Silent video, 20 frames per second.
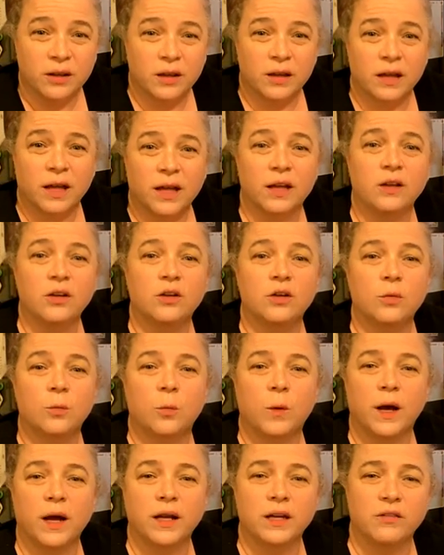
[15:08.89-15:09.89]
and a good
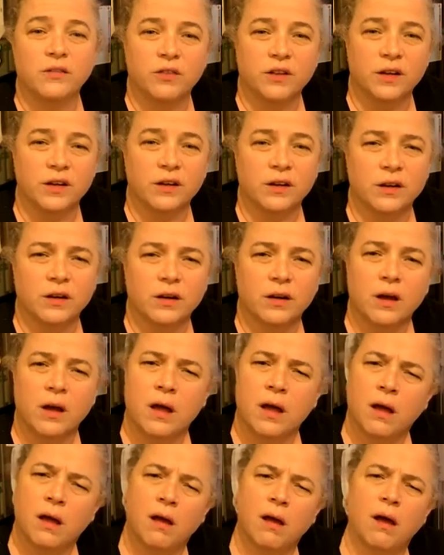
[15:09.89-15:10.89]
wine vinegar.
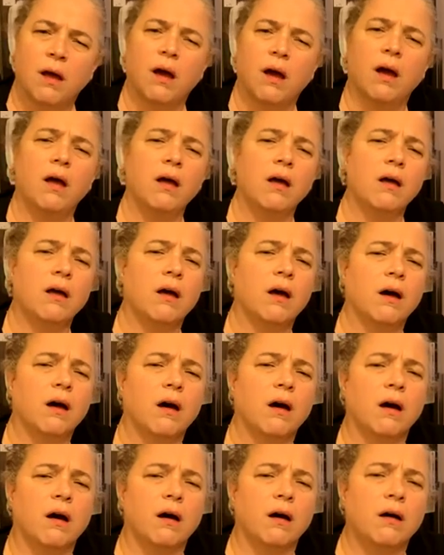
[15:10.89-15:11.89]

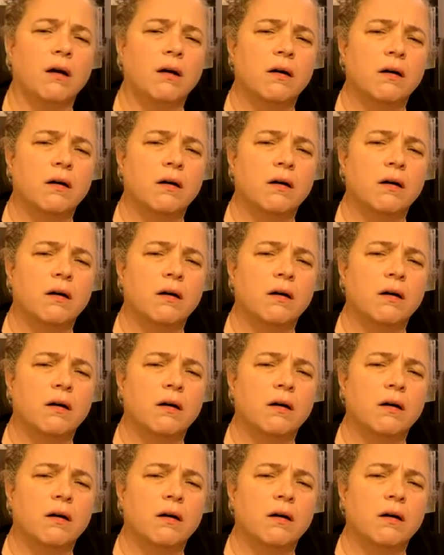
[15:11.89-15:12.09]
Oh,